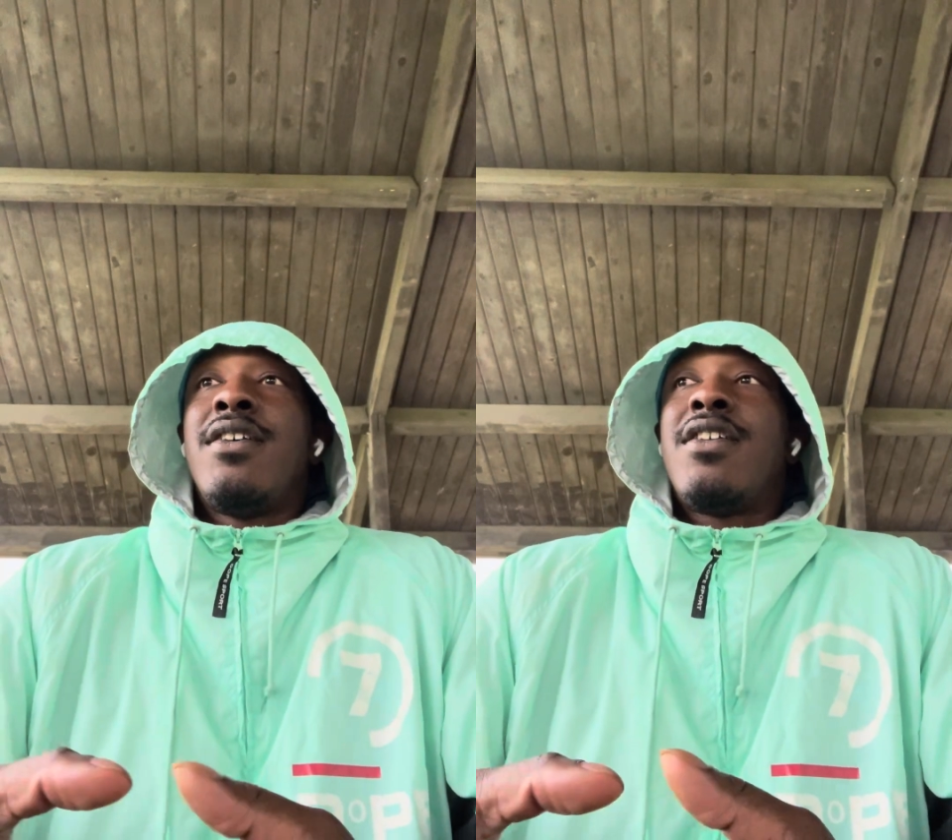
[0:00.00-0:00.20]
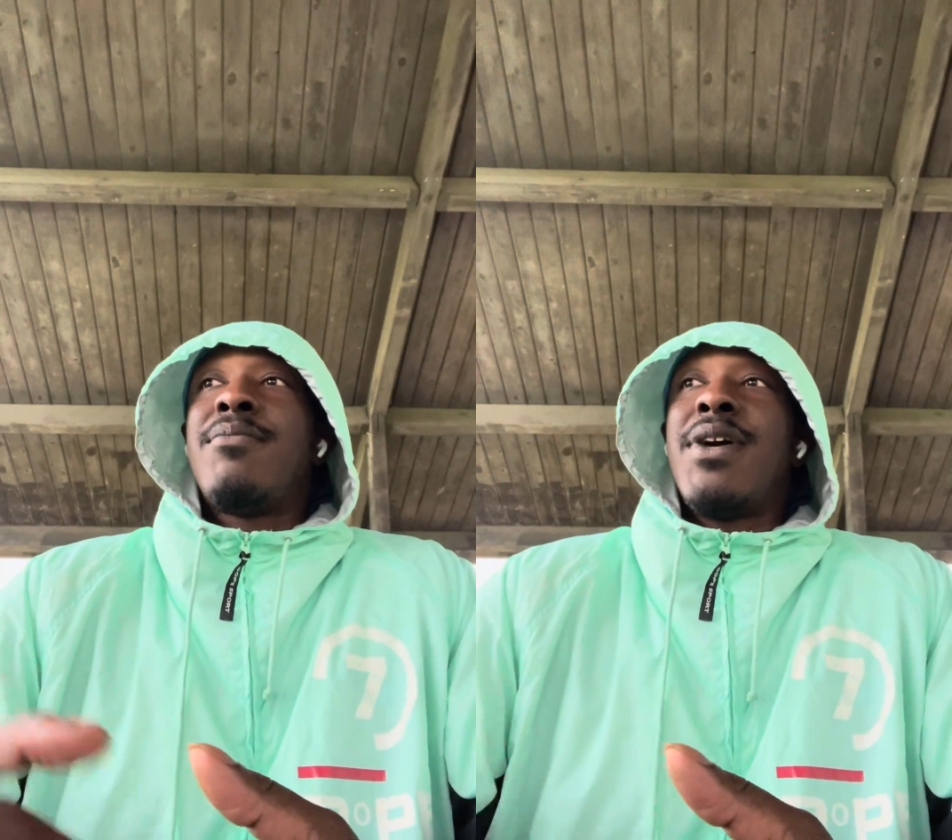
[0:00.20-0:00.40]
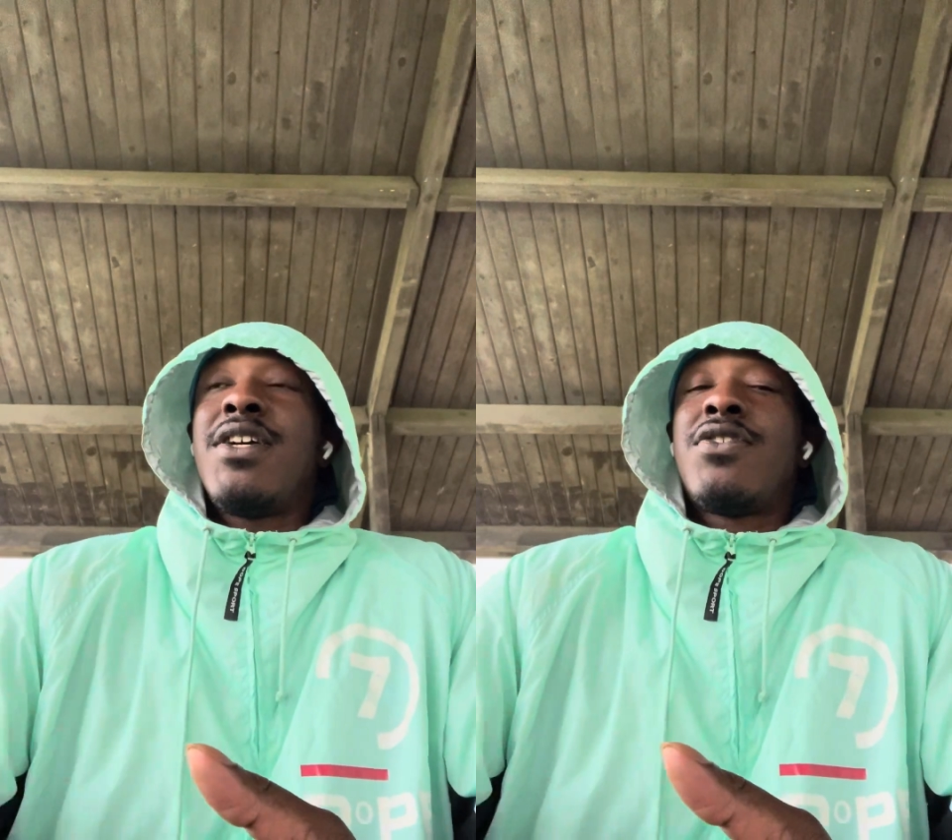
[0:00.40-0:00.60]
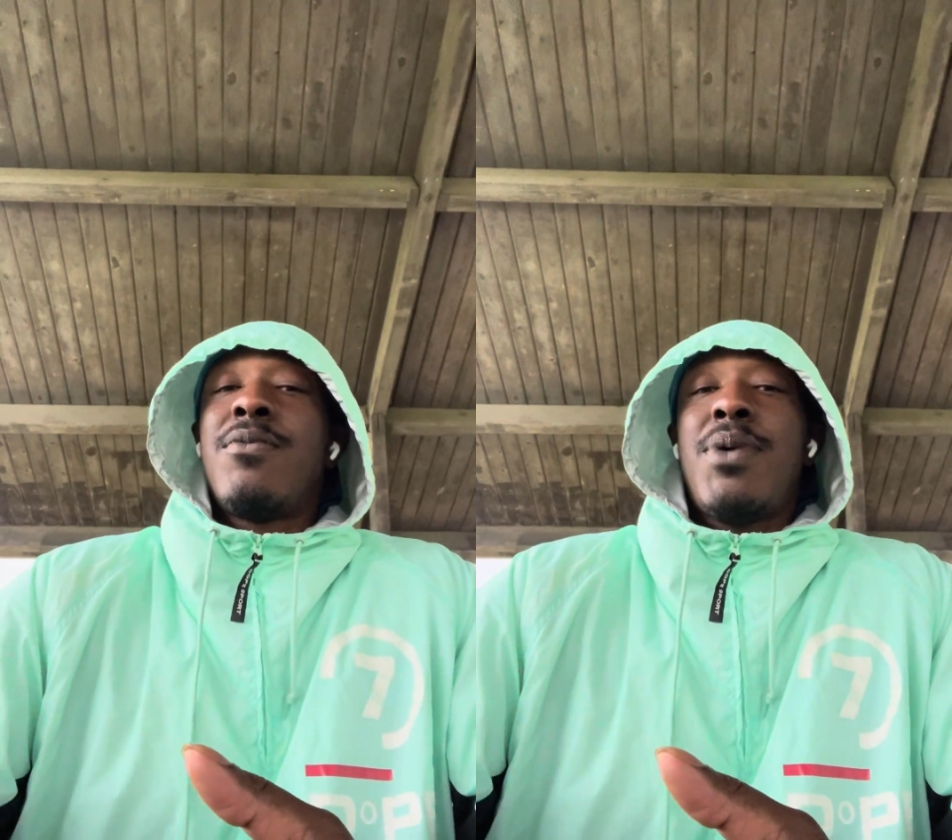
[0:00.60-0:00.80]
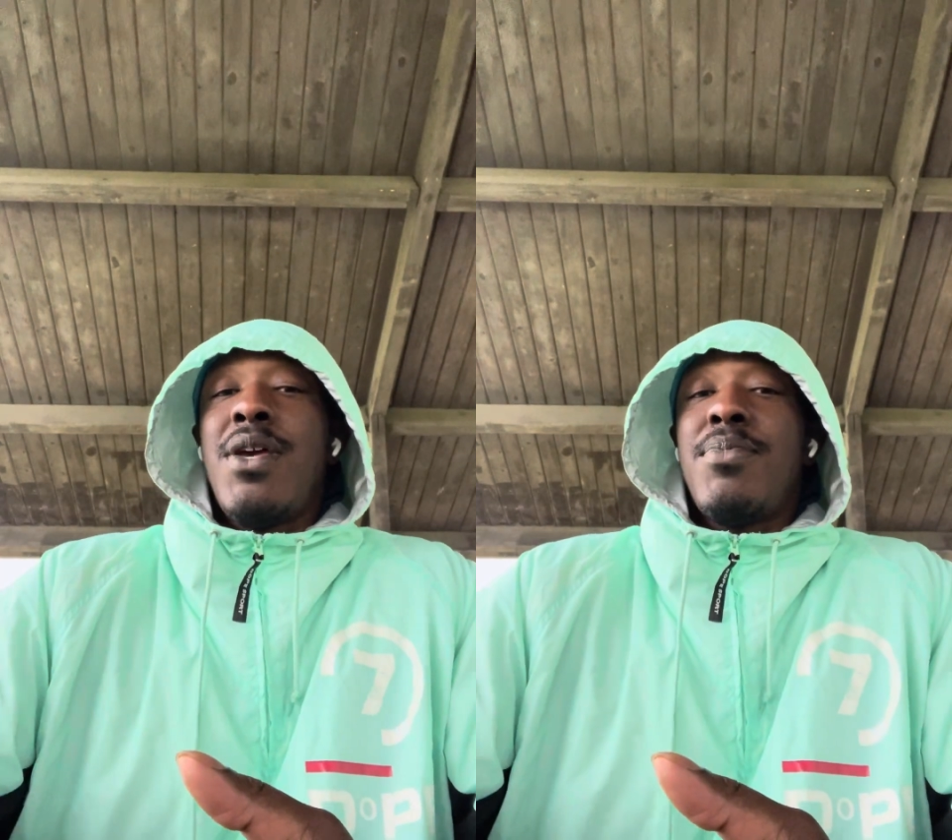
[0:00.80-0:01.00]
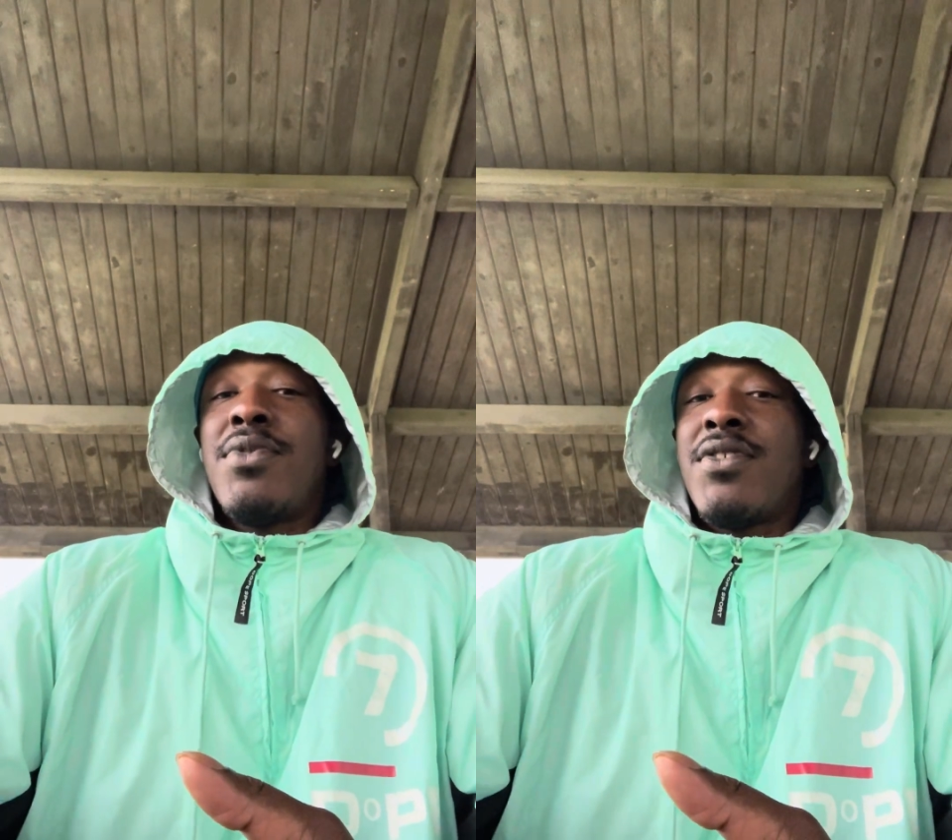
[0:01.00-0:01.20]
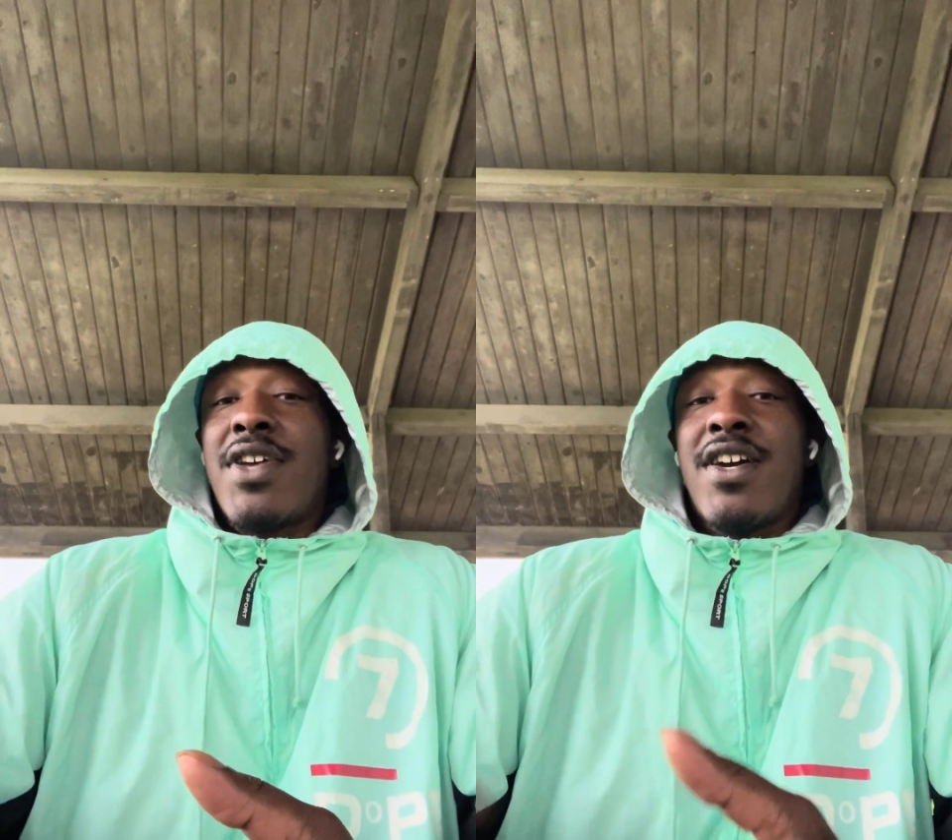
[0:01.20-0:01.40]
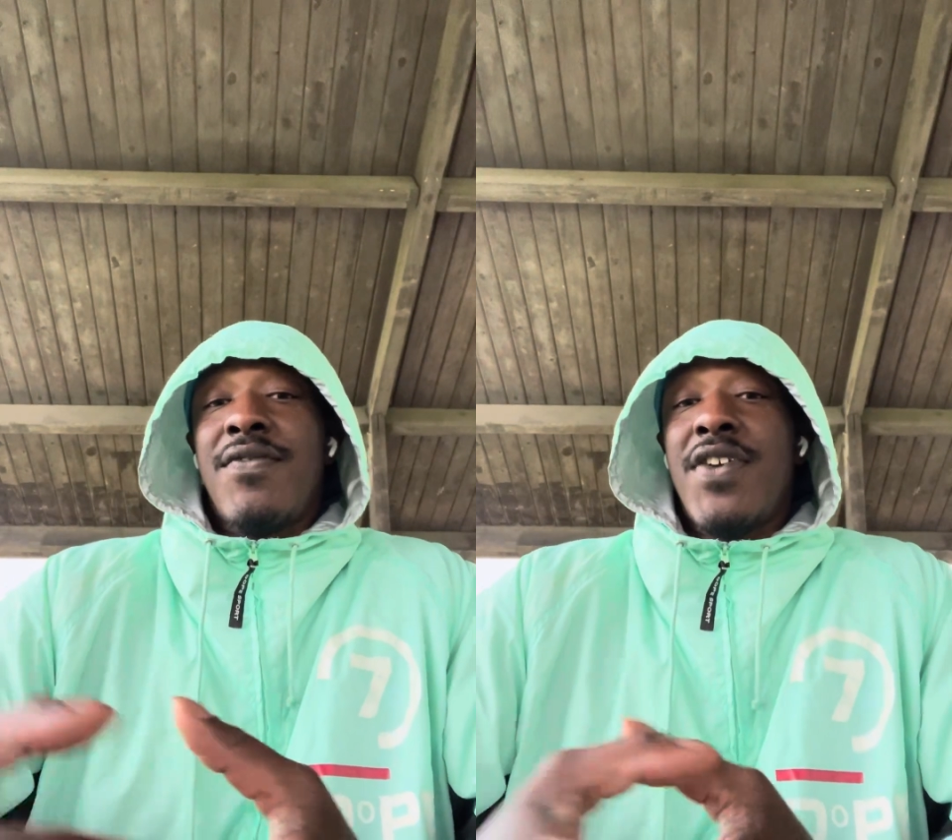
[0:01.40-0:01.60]
to make sure people don't
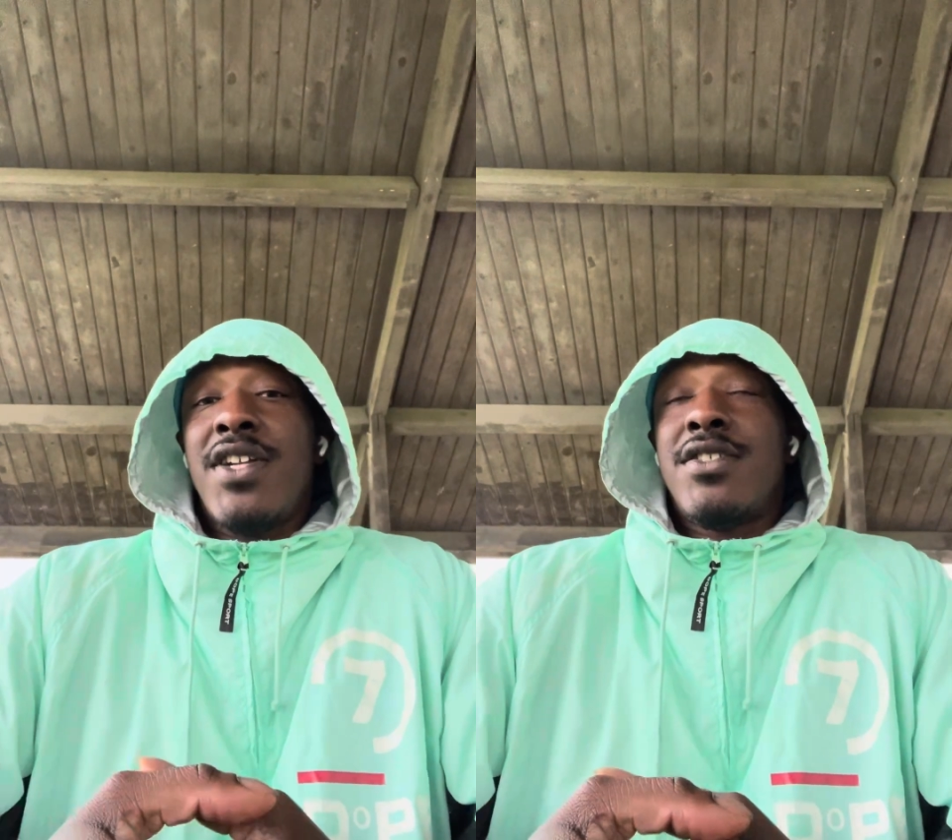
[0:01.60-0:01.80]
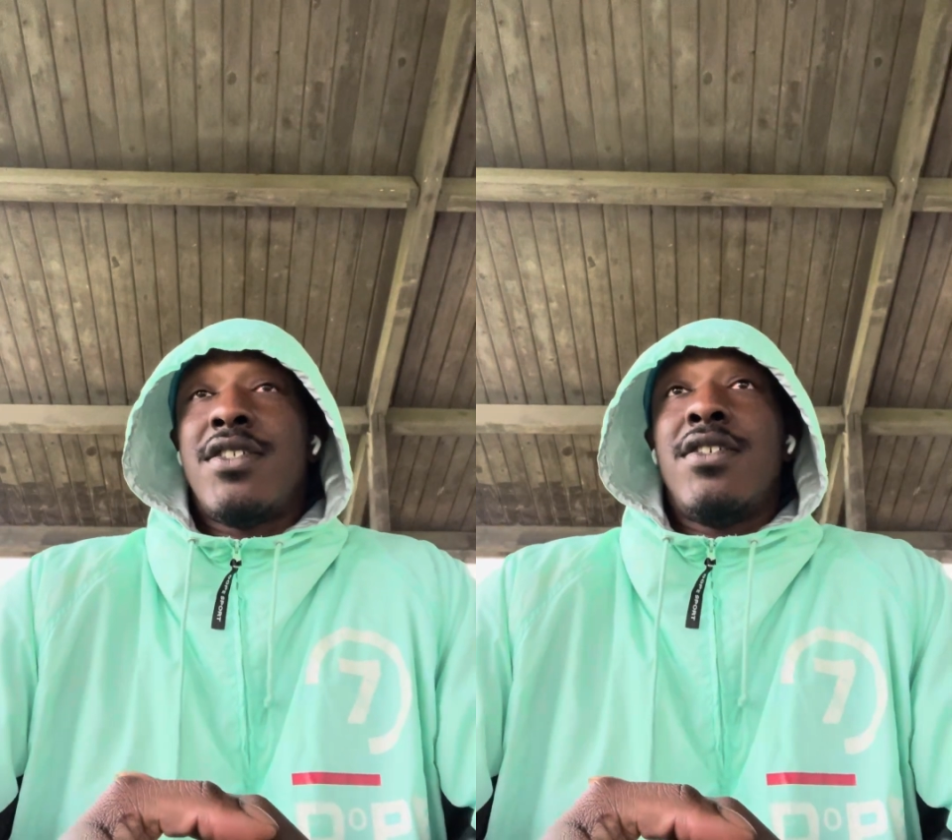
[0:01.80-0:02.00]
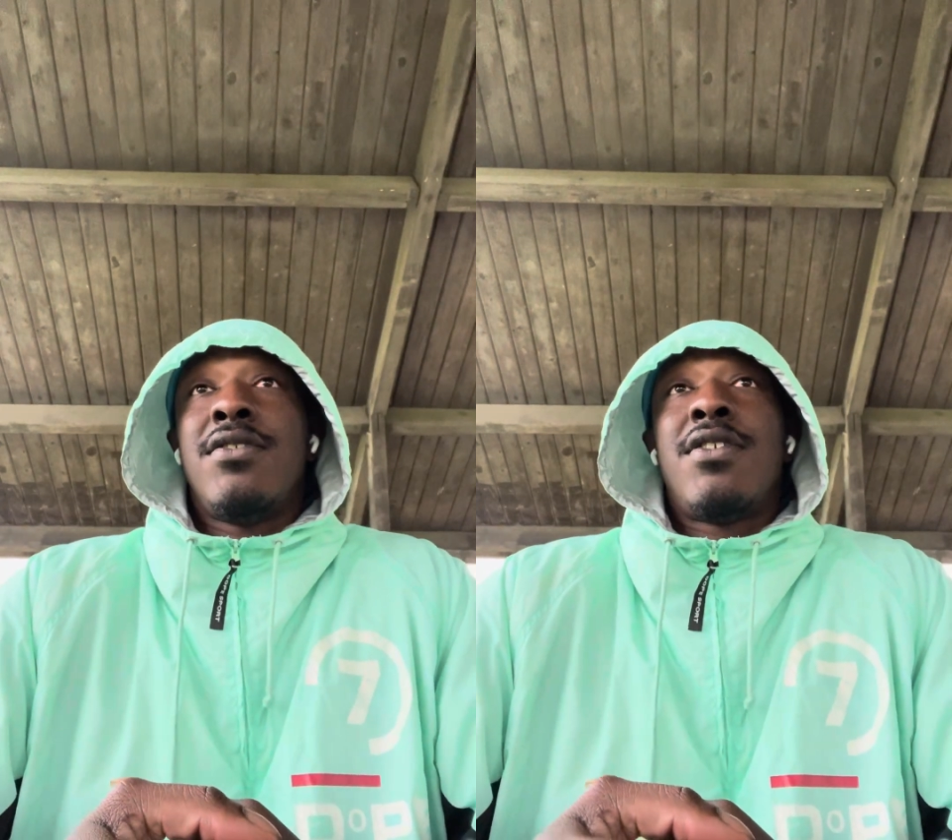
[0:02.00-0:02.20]
take advantage of you,